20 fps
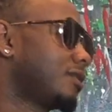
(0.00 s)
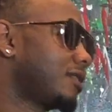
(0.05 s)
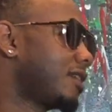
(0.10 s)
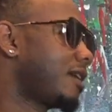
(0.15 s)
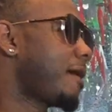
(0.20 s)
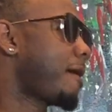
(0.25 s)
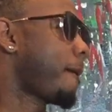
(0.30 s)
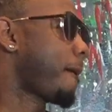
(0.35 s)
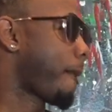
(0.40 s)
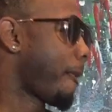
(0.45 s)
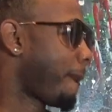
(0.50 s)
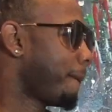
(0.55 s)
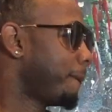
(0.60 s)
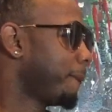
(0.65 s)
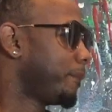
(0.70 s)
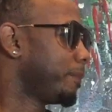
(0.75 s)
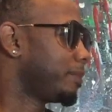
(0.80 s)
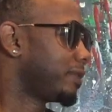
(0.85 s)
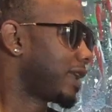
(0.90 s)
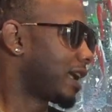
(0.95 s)
Okay.
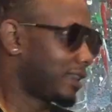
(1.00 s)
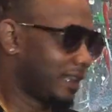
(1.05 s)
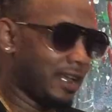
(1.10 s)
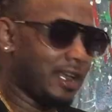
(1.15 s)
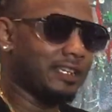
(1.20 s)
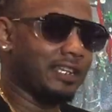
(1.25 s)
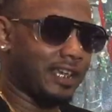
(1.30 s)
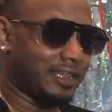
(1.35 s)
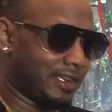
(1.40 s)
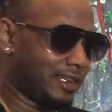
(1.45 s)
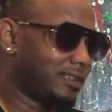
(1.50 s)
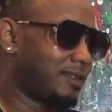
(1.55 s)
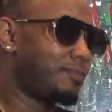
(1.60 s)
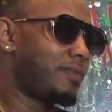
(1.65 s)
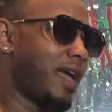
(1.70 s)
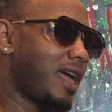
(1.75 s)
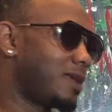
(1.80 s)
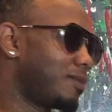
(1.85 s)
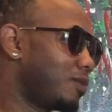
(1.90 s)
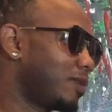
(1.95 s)
That's
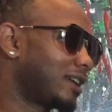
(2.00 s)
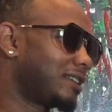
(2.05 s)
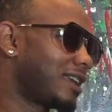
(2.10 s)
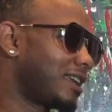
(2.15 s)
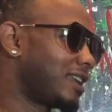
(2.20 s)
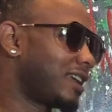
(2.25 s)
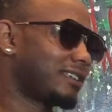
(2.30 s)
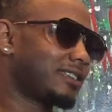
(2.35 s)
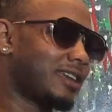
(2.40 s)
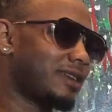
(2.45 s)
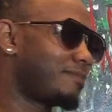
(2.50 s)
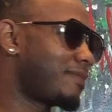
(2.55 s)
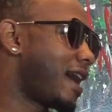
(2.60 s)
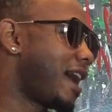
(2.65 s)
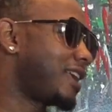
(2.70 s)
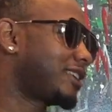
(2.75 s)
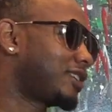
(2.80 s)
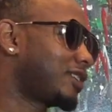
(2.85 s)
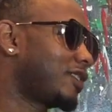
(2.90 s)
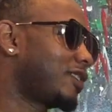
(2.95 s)
debatable. That's not a
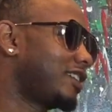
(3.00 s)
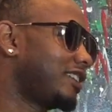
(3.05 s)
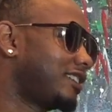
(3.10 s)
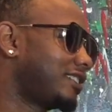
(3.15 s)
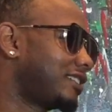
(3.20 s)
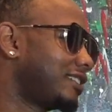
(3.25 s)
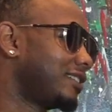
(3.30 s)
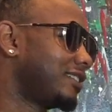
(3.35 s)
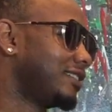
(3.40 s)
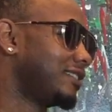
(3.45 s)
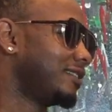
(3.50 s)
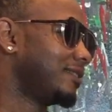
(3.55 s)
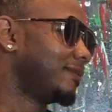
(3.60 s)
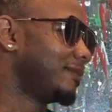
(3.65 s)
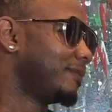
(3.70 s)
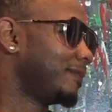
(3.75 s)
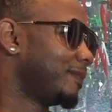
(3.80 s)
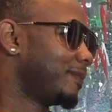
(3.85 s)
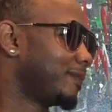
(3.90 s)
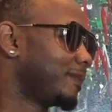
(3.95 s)
bad choice.
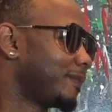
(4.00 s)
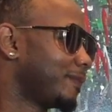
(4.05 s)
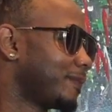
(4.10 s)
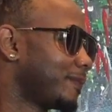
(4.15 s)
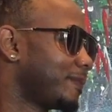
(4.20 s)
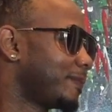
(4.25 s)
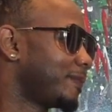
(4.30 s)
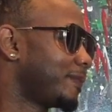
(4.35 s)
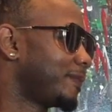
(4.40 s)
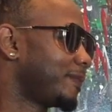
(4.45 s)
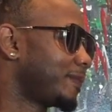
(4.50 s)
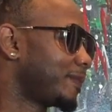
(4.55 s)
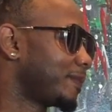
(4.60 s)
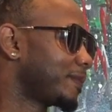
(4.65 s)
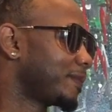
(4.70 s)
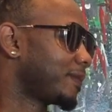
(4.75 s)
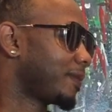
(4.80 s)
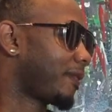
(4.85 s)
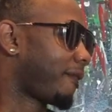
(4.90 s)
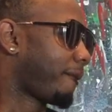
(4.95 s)
Because I mean, at
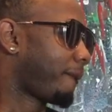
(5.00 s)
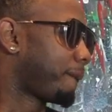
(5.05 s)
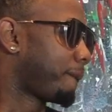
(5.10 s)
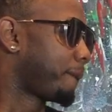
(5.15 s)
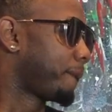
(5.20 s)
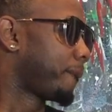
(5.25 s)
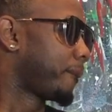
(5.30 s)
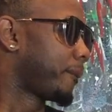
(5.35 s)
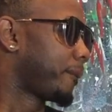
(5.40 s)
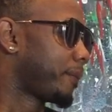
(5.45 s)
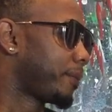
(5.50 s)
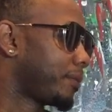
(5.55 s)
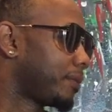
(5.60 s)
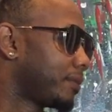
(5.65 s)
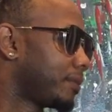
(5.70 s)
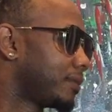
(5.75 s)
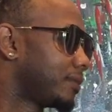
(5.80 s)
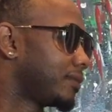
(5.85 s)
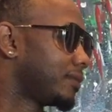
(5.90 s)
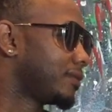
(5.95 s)
his whole,
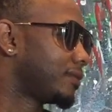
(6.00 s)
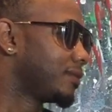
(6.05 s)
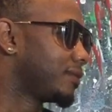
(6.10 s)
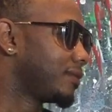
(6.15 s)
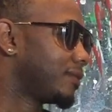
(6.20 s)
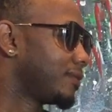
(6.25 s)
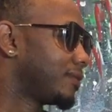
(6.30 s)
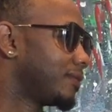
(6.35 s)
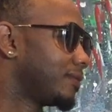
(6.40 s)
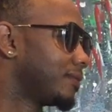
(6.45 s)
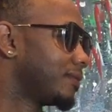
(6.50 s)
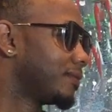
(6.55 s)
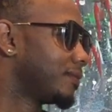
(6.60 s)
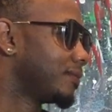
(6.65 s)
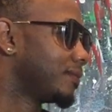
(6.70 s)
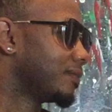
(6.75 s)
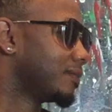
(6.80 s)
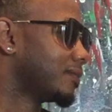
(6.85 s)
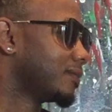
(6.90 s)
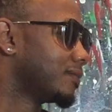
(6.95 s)
I've been listening to
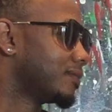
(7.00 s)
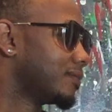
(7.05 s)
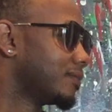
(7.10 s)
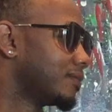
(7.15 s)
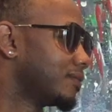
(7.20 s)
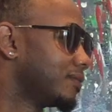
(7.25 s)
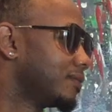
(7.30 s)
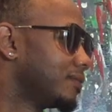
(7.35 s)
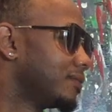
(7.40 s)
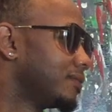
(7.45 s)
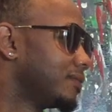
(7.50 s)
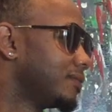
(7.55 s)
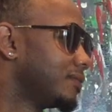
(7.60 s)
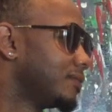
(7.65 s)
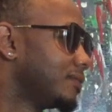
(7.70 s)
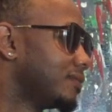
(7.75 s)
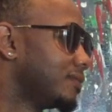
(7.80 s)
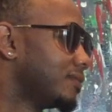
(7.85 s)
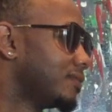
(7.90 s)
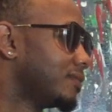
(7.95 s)
Eminem since
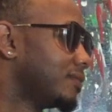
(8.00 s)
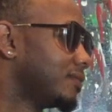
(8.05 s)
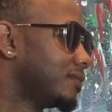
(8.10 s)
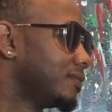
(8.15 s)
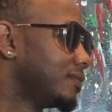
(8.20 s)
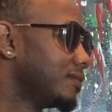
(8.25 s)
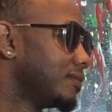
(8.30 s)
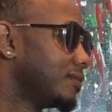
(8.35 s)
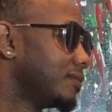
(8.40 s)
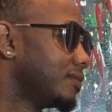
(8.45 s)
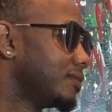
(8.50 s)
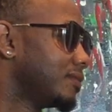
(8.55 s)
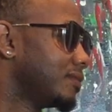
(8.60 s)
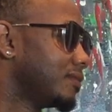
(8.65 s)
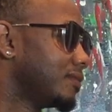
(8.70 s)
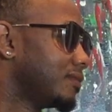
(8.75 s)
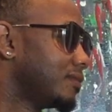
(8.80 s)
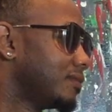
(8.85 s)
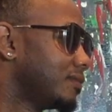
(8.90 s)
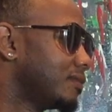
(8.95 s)

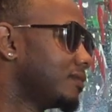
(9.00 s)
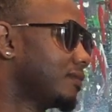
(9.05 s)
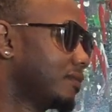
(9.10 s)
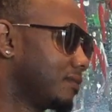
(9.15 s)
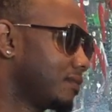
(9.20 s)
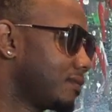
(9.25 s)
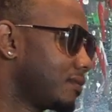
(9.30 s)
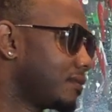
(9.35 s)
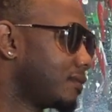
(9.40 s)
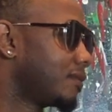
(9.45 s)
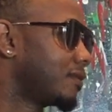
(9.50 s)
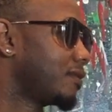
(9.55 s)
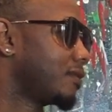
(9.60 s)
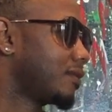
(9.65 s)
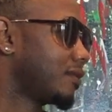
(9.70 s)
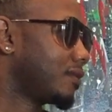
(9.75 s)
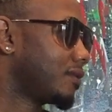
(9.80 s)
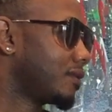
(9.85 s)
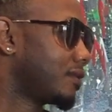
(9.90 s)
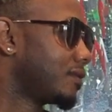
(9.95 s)
94,
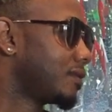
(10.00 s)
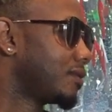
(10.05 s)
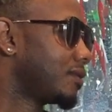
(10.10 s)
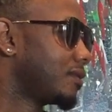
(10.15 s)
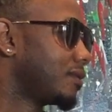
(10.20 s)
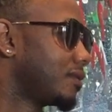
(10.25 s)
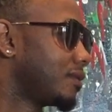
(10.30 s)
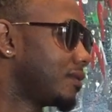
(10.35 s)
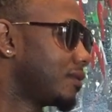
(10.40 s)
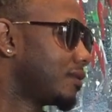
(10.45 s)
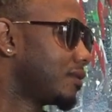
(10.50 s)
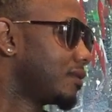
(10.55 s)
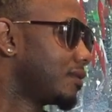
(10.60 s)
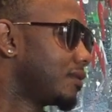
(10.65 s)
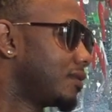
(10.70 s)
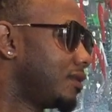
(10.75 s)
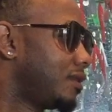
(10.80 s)
93,